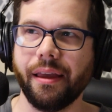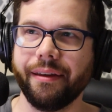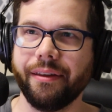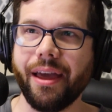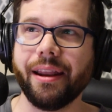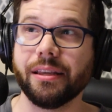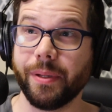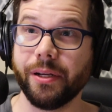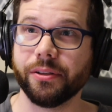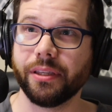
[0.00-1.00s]
And that has
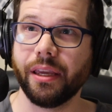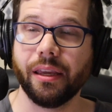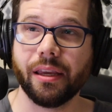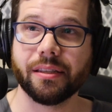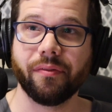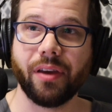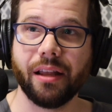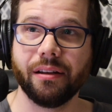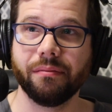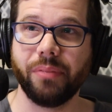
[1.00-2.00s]
been interesting because I've
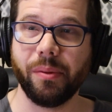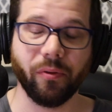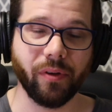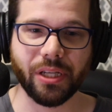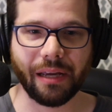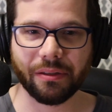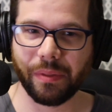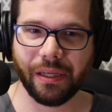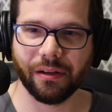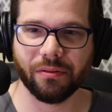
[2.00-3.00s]
gotten people reaching out to
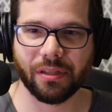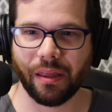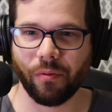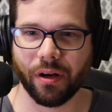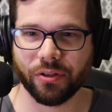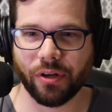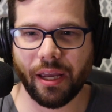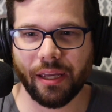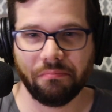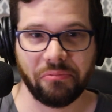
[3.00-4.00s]
me, saying they want to
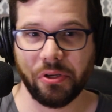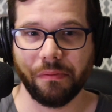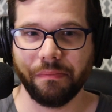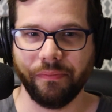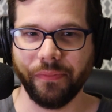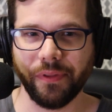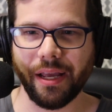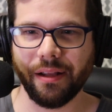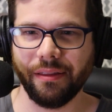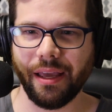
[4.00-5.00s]
try it. So
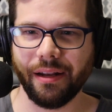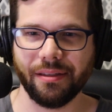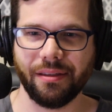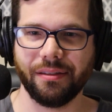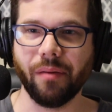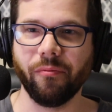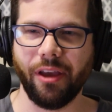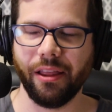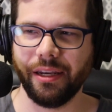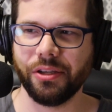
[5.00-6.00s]
that is some
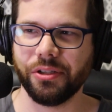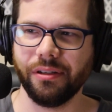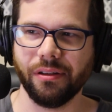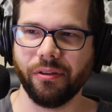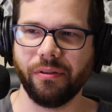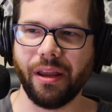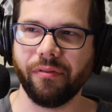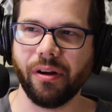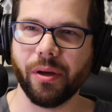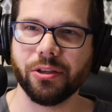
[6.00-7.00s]
validation, although not
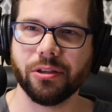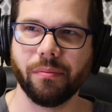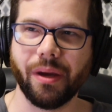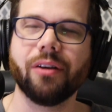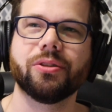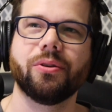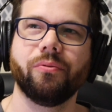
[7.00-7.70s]
very much. I also